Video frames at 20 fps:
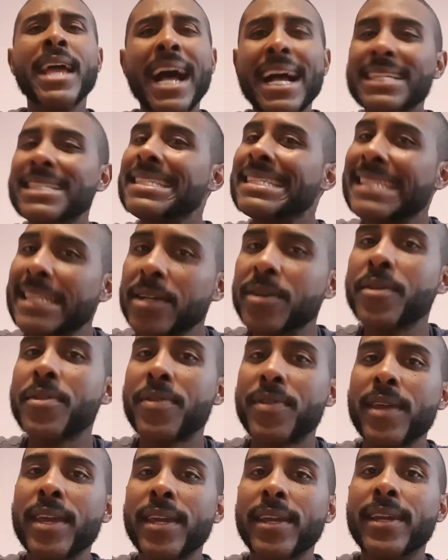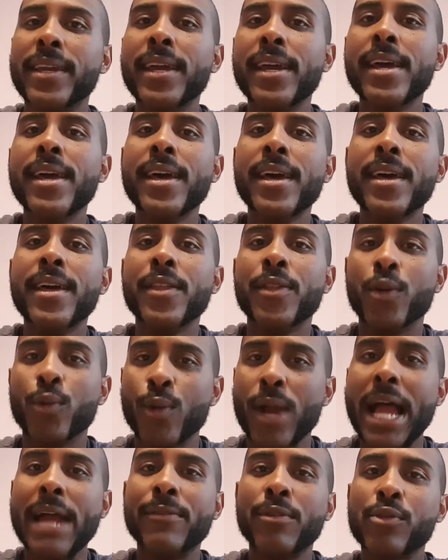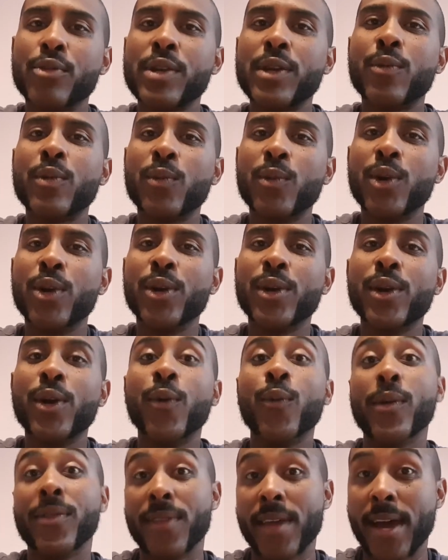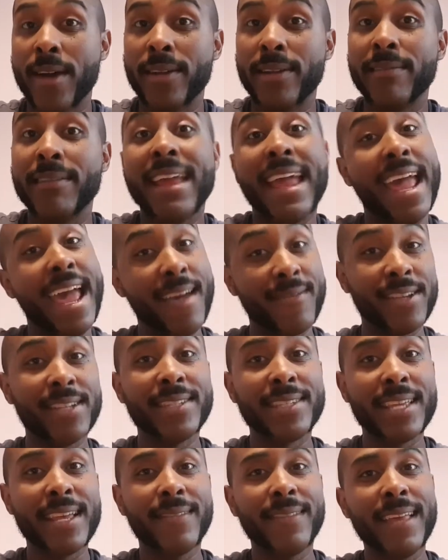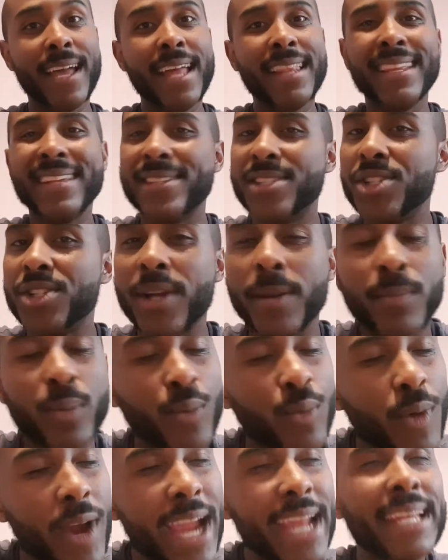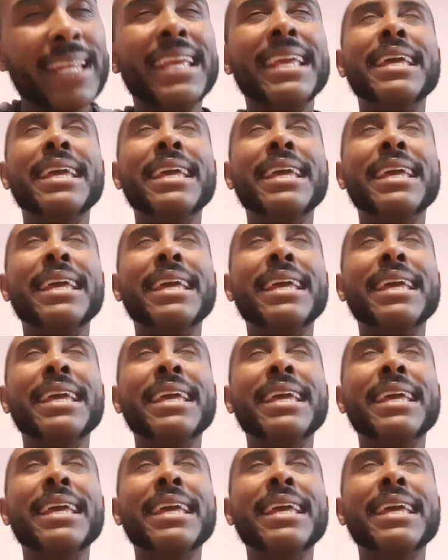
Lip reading: I still think the rivalry would work without it. Having said that, let's jump right